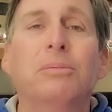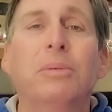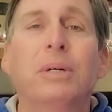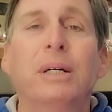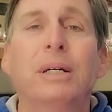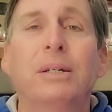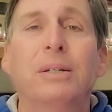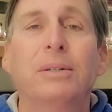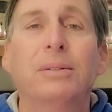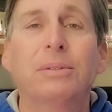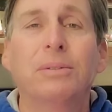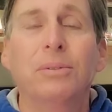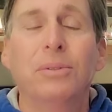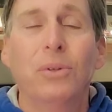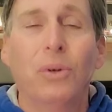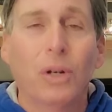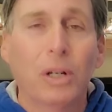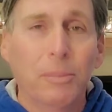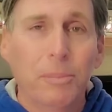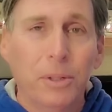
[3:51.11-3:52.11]
Well,
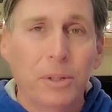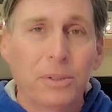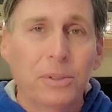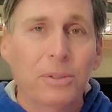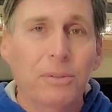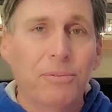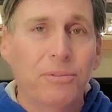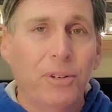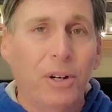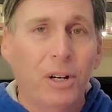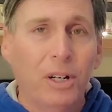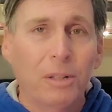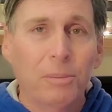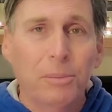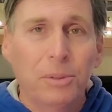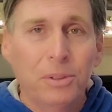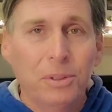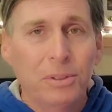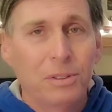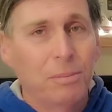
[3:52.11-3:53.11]
normal to
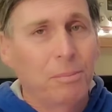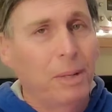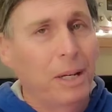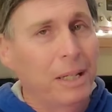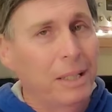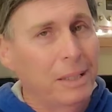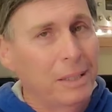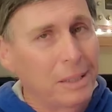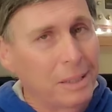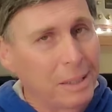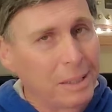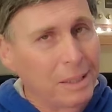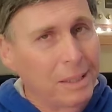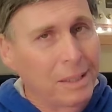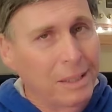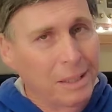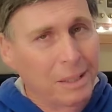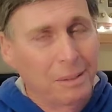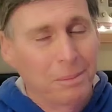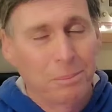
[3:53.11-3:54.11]
farmers meant,
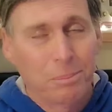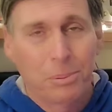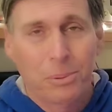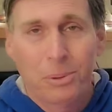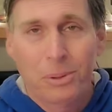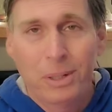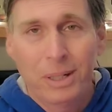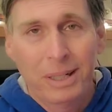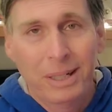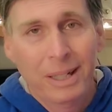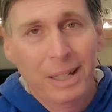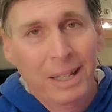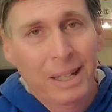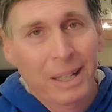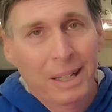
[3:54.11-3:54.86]
boy,